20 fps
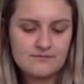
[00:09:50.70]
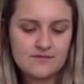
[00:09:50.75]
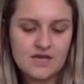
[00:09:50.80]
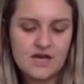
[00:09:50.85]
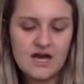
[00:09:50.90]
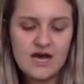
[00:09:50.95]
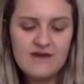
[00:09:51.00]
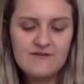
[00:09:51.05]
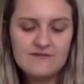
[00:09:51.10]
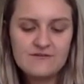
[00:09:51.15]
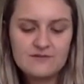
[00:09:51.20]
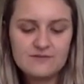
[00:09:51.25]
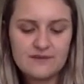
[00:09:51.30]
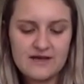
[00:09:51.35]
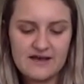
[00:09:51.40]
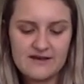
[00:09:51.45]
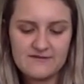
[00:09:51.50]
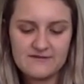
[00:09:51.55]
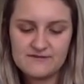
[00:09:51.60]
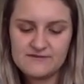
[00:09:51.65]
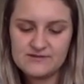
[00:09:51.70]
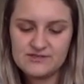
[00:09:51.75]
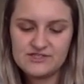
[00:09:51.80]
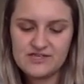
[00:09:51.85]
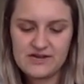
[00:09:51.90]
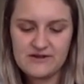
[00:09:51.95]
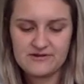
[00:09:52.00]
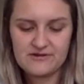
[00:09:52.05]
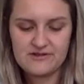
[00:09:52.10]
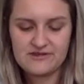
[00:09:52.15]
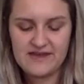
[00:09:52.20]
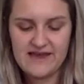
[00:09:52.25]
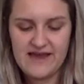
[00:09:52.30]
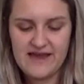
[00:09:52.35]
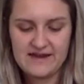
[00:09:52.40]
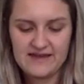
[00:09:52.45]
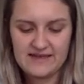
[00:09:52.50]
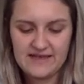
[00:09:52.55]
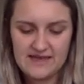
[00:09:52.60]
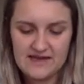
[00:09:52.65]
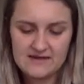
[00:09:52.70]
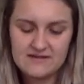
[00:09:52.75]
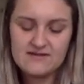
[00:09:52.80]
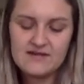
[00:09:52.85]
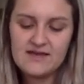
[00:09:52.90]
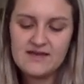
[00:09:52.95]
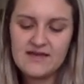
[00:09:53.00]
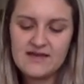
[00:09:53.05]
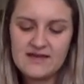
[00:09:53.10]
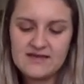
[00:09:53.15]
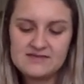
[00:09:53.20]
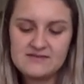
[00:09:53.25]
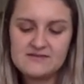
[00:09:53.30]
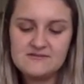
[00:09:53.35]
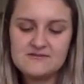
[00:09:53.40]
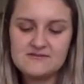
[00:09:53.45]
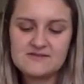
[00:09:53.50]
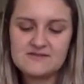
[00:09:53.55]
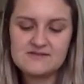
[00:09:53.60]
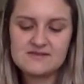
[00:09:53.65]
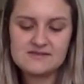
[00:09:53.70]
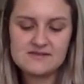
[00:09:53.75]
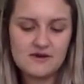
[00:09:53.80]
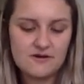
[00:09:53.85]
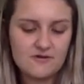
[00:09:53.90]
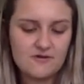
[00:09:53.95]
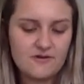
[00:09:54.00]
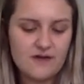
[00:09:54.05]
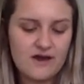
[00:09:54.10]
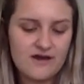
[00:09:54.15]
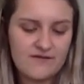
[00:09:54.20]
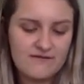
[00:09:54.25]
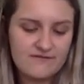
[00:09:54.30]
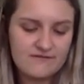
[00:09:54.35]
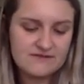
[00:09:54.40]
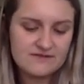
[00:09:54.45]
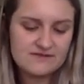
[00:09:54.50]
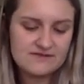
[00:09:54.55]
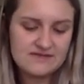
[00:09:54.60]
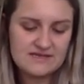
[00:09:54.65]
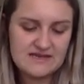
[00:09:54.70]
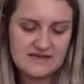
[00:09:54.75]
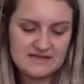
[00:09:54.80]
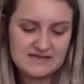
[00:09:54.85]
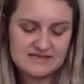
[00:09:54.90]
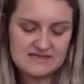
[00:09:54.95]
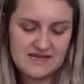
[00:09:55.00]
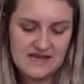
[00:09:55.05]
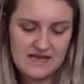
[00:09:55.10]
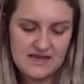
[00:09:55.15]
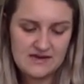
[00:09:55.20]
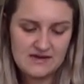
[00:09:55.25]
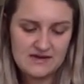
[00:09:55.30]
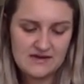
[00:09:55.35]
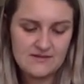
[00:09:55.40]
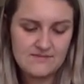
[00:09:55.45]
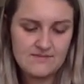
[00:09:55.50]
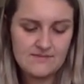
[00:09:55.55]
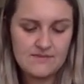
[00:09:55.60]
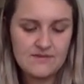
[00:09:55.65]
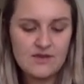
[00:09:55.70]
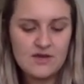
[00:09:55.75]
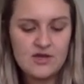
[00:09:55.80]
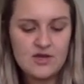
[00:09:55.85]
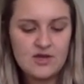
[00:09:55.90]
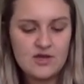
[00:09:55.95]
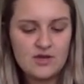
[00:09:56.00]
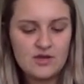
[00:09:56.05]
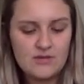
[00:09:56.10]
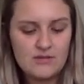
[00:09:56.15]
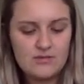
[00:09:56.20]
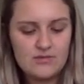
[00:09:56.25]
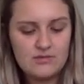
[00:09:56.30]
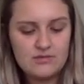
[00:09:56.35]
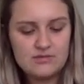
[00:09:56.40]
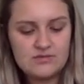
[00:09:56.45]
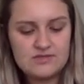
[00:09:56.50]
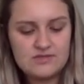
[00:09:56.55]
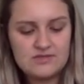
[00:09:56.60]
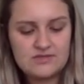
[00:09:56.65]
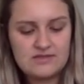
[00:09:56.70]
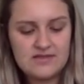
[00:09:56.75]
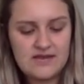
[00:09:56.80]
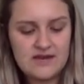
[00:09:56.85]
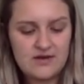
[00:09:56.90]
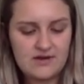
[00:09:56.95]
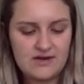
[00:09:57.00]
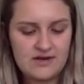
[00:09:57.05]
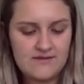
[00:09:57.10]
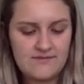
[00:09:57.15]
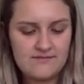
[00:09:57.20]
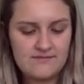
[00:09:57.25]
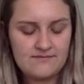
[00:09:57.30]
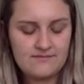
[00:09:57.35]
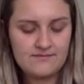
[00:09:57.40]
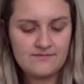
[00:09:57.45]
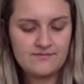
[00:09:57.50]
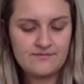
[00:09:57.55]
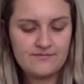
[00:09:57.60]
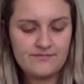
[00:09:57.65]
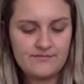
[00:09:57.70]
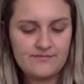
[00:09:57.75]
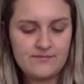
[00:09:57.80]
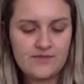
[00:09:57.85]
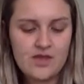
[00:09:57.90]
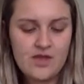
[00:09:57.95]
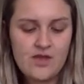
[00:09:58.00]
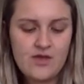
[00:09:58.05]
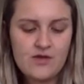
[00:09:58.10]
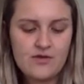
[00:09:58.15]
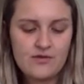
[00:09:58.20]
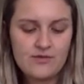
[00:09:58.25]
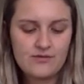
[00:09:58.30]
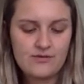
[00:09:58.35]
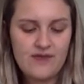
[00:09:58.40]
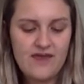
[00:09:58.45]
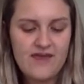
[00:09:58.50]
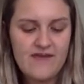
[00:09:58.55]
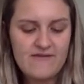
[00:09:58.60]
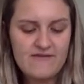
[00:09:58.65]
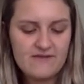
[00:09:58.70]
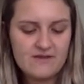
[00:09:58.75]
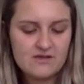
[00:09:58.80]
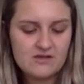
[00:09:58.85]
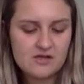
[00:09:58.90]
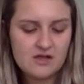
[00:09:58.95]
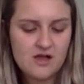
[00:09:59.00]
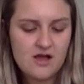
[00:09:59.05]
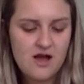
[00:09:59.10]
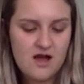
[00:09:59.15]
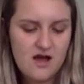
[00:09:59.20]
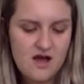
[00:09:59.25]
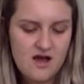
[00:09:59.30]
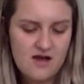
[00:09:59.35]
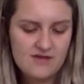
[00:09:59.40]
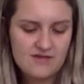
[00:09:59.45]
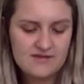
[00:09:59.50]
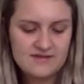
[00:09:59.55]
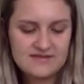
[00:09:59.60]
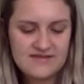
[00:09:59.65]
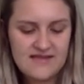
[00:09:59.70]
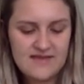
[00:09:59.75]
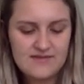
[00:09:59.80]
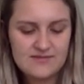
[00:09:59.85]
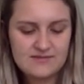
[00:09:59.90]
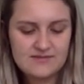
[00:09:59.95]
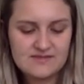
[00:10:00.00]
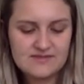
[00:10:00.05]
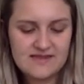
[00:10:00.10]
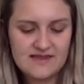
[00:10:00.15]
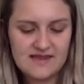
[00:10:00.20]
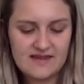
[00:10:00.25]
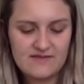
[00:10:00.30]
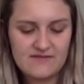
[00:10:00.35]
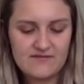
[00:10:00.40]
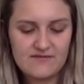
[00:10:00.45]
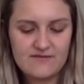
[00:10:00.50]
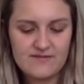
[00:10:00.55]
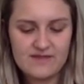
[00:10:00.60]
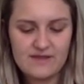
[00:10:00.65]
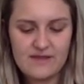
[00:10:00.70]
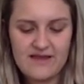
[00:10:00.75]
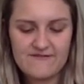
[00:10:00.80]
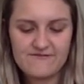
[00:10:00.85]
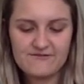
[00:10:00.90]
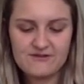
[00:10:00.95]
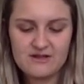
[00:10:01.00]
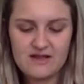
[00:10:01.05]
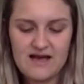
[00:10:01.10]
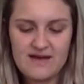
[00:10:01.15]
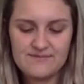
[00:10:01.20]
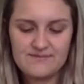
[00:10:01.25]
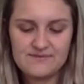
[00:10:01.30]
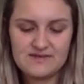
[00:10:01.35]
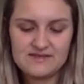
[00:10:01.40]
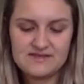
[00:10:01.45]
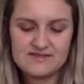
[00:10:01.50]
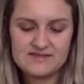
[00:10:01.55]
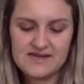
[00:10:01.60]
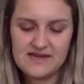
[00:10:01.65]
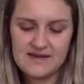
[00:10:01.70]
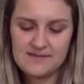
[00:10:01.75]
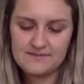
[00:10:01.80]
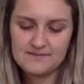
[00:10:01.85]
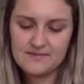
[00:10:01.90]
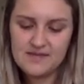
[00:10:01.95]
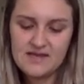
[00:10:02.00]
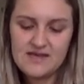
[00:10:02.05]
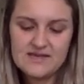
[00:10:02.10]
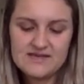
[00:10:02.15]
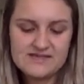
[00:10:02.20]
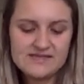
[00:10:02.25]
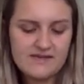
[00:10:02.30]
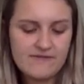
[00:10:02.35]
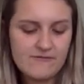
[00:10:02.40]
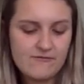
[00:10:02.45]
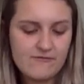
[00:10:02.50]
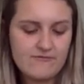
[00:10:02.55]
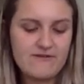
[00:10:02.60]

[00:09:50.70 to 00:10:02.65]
"Hufflepuff!" shouted the hat again, and Susan scuttled off to sit next to Hannah. "Boot, Terry." Ravenclaw! The table's second from the left clapped this time. Several